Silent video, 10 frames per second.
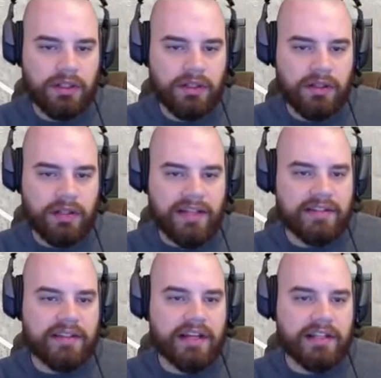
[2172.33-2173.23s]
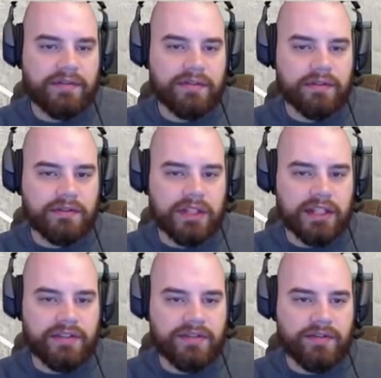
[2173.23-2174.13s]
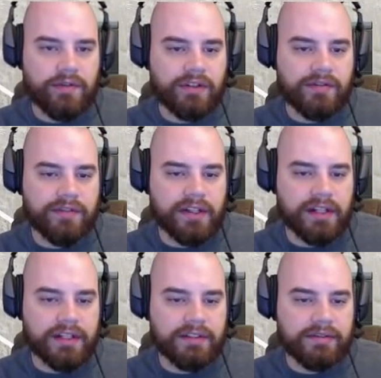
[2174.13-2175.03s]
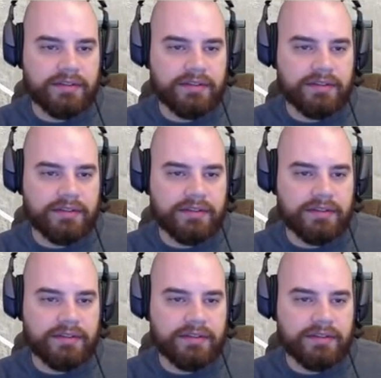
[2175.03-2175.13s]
that's 90 fuel, that's 45.